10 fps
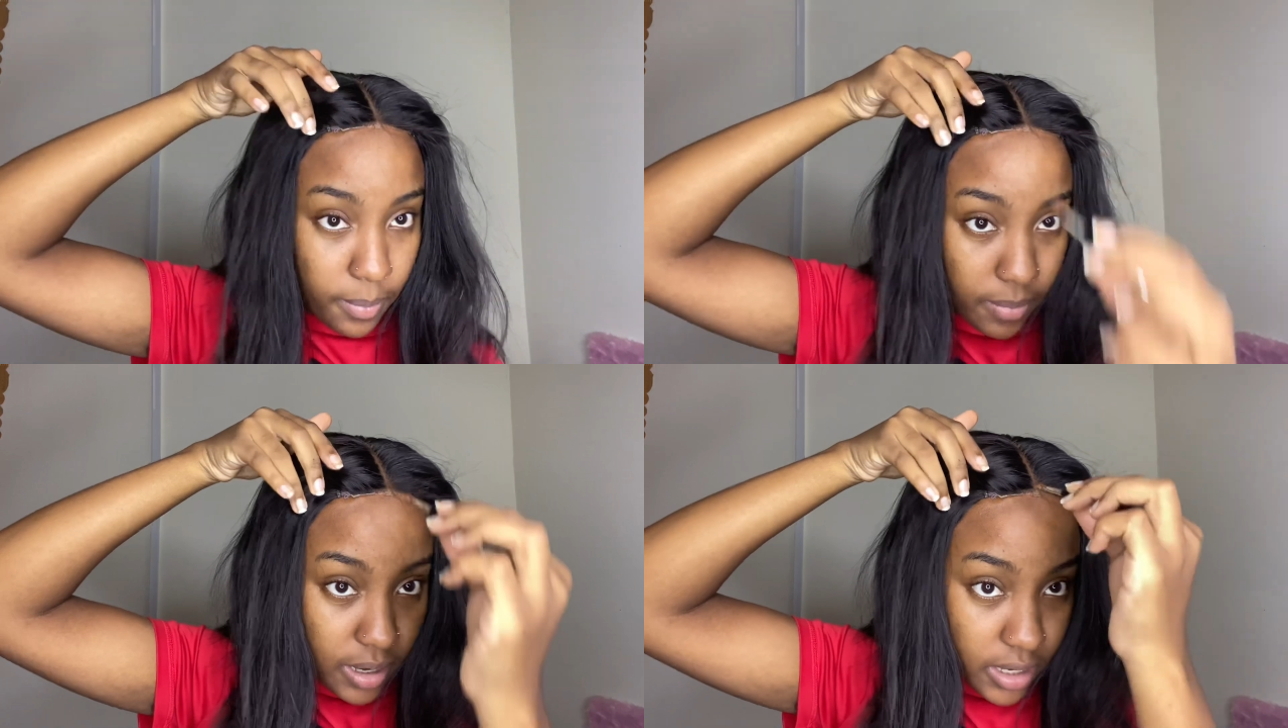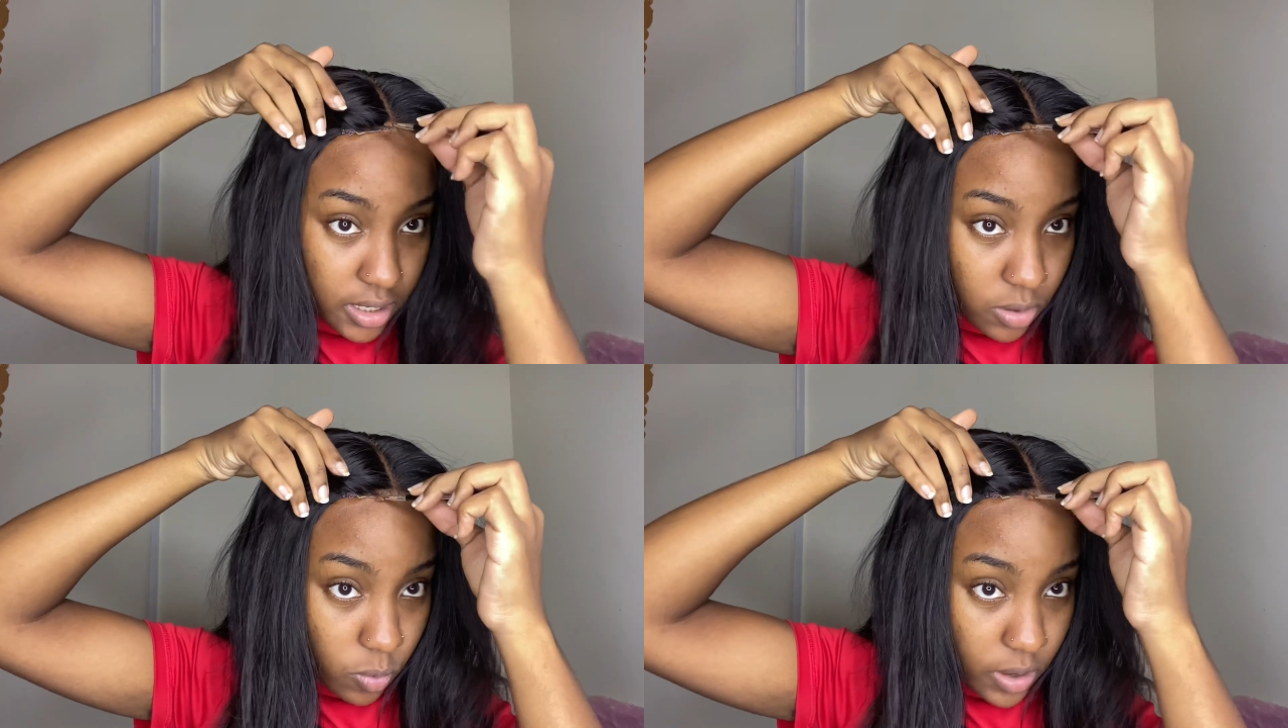Blend
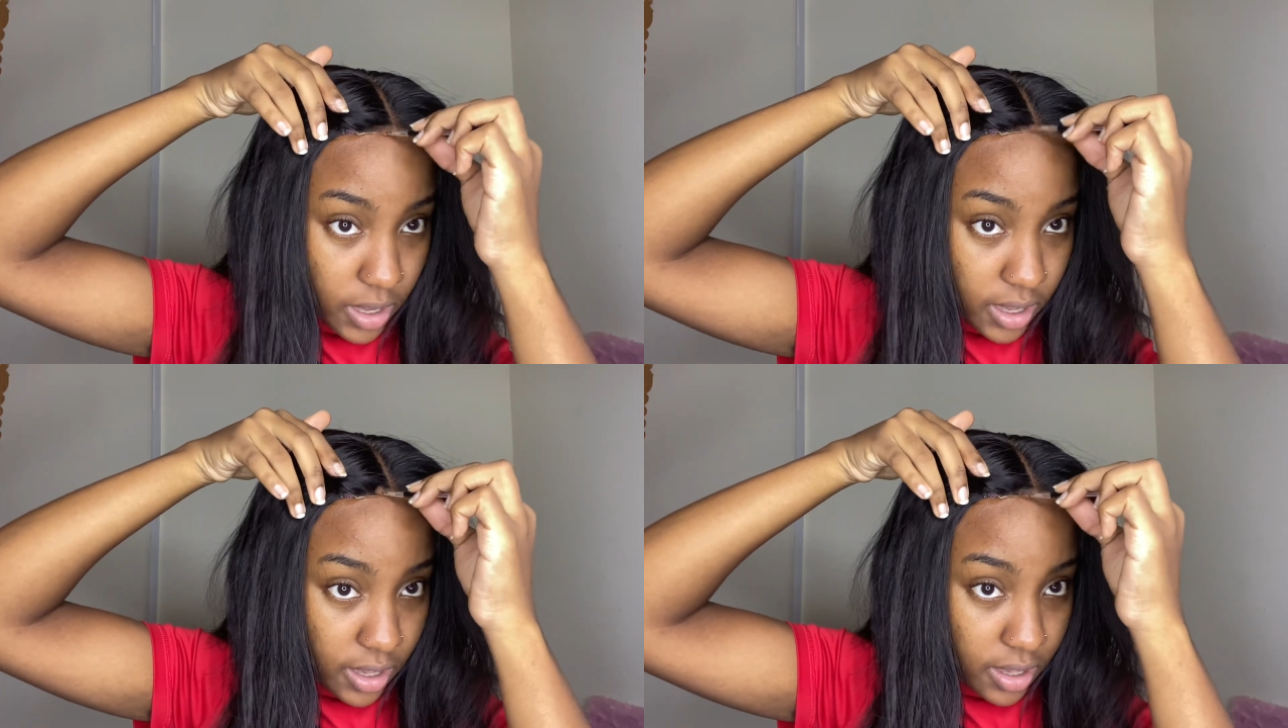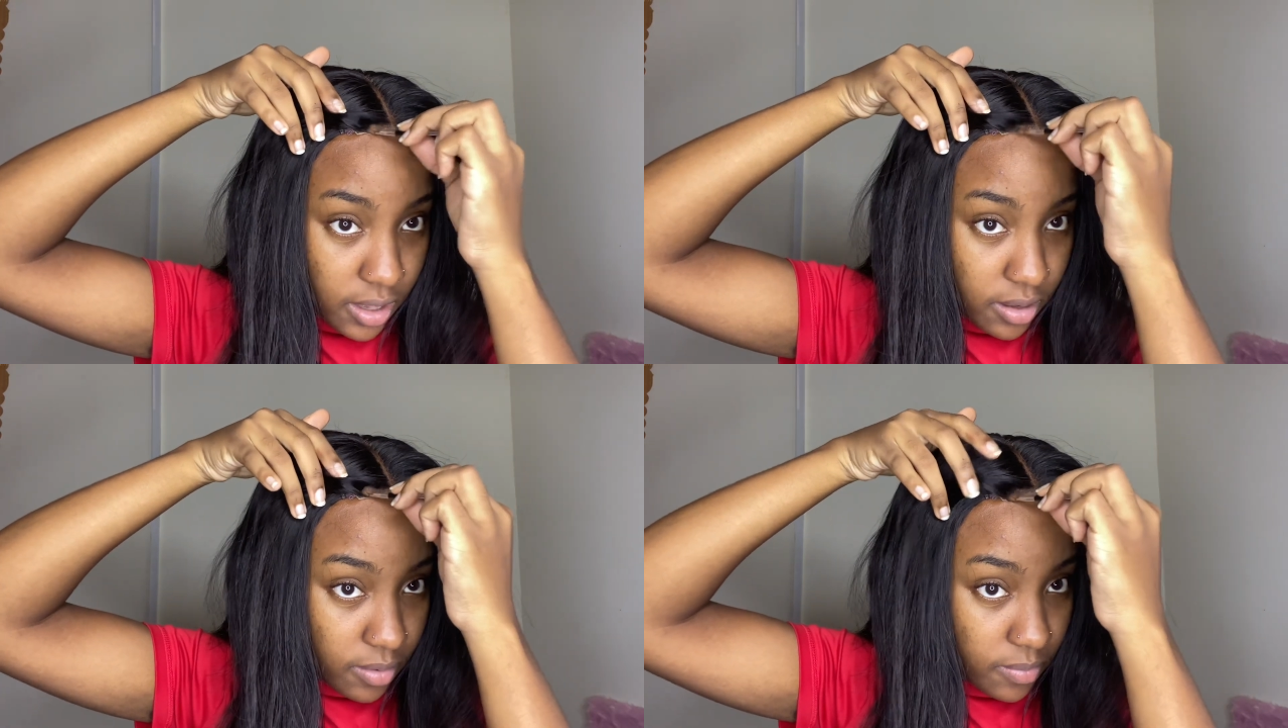it
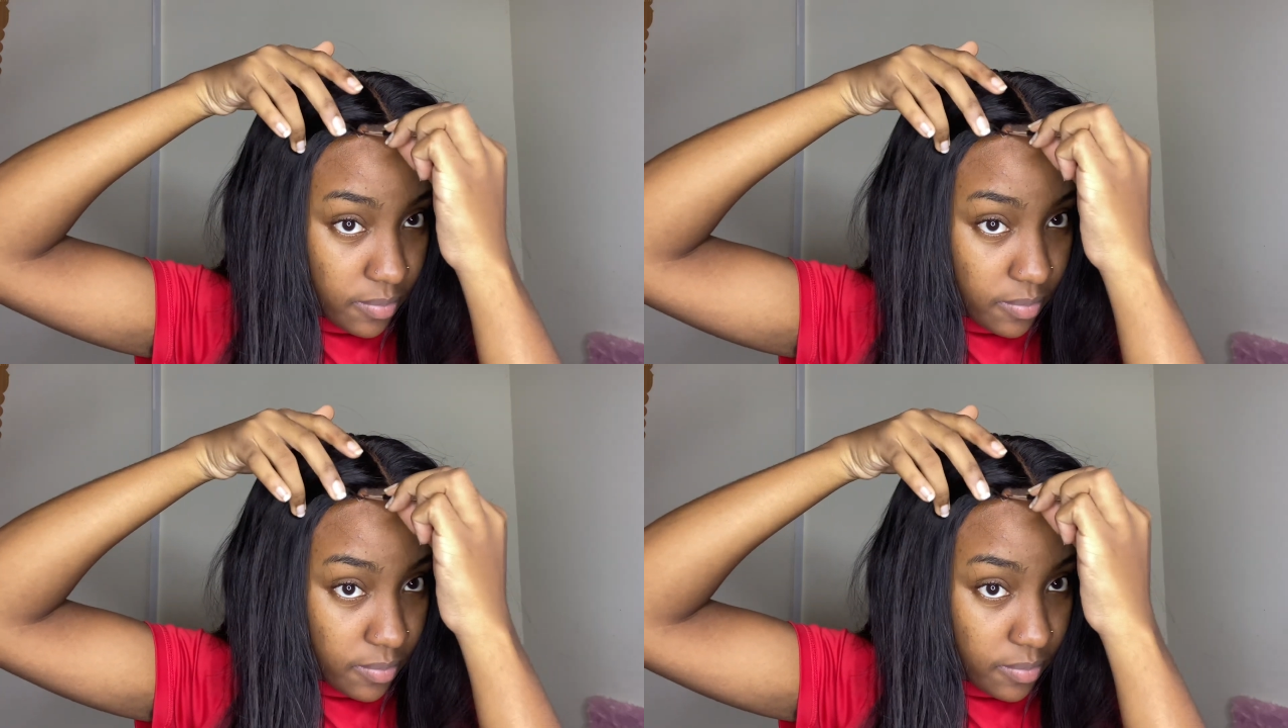well.